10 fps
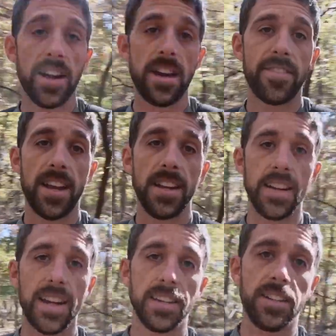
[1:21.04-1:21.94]
have a
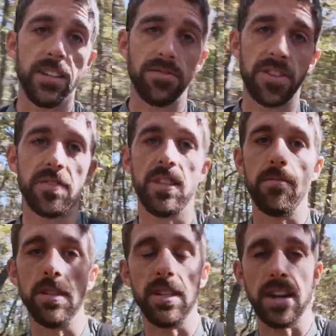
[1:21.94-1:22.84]
1950
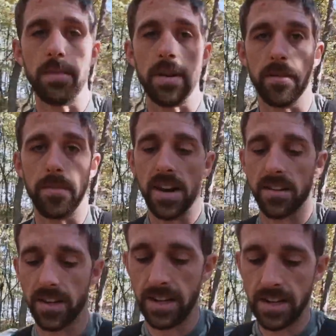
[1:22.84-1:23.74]
milliamp hour
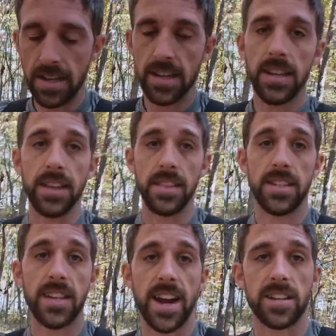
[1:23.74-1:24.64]
battery in
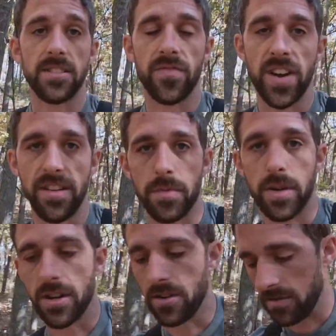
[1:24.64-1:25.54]
this Action 5
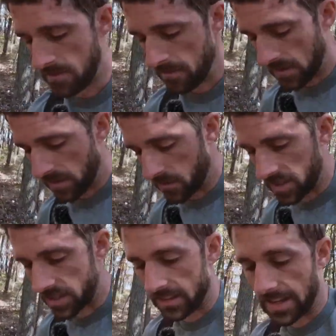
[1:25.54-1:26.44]
Pro, which
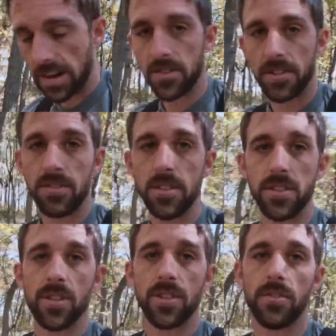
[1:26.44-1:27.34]
allows you to
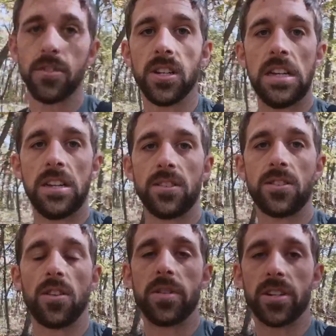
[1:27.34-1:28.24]
shoot
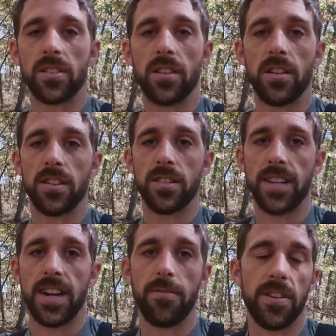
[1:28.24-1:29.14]
so much longer than
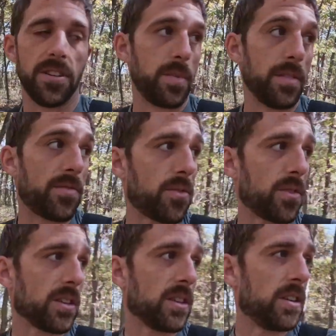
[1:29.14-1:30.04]
I was
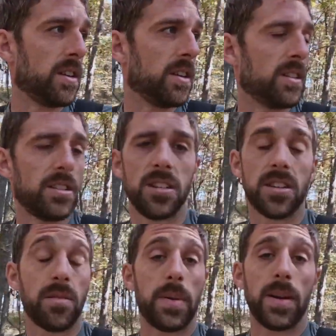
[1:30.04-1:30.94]
before. Just
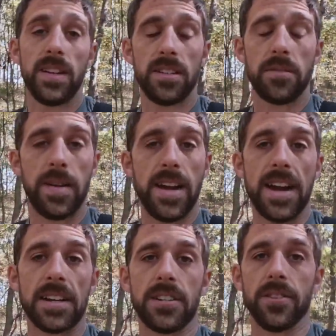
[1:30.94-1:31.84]
comparing it to my
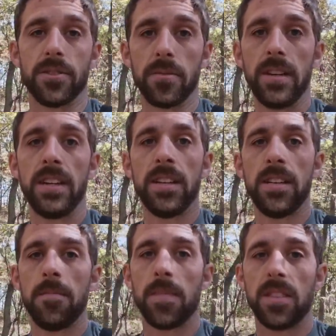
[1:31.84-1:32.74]
Action 3,
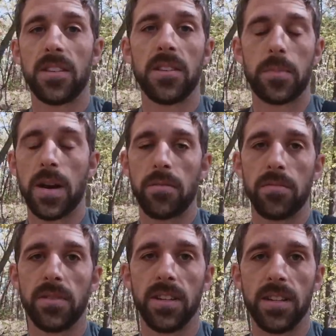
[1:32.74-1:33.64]
this is
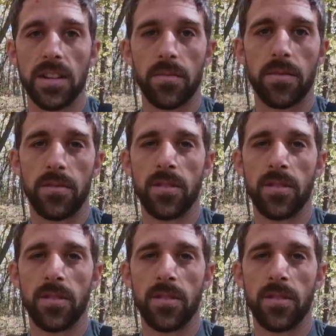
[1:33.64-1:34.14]
probably double